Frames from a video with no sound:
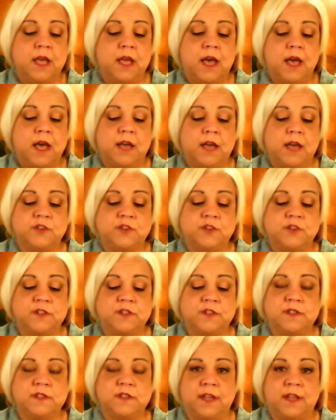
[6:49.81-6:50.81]
I
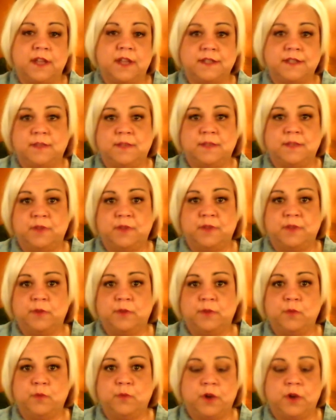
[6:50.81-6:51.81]
just like something
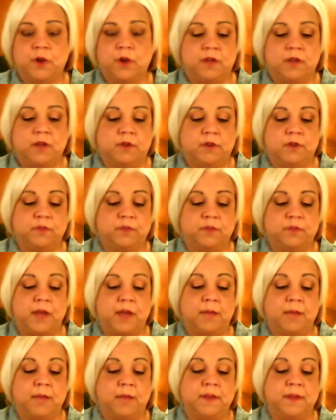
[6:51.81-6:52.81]
with more coverage. But I
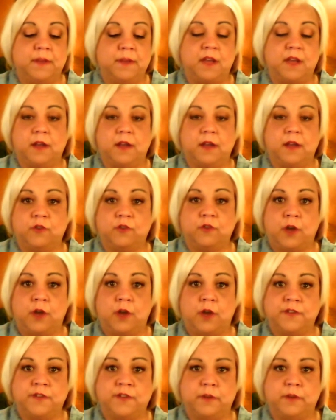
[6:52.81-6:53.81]
had been dying to
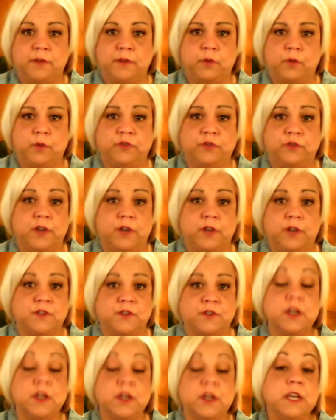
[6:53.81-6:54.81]
try tinted
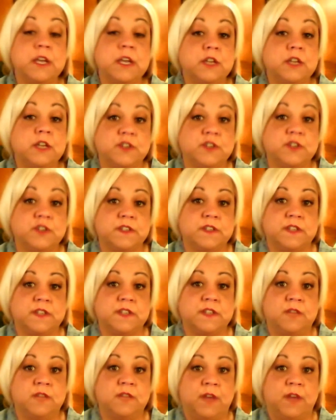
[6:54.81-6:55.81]
moisturizer just to
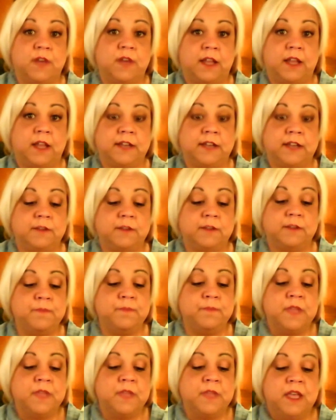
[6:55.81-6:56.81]
see if I liked them.
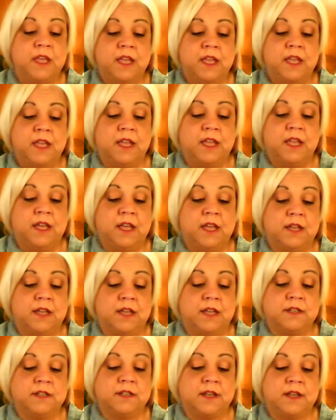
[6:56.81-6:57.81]

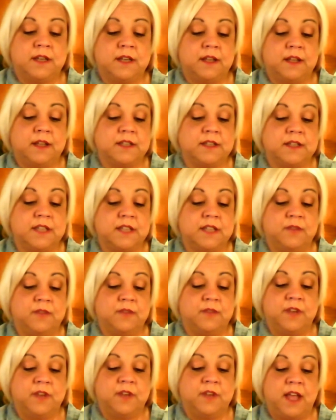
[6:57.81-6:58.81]
And like I said, if
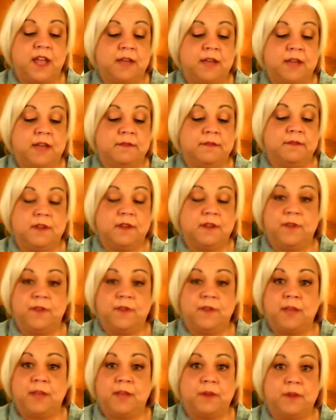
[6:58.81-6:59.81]
it
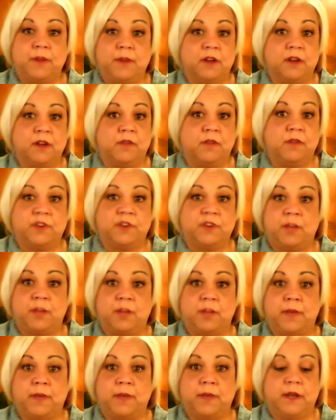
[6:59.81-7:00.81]
had better coverage, I'd
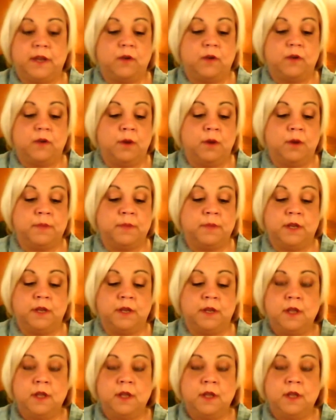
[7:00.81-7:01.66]
buy it in a heartbeat,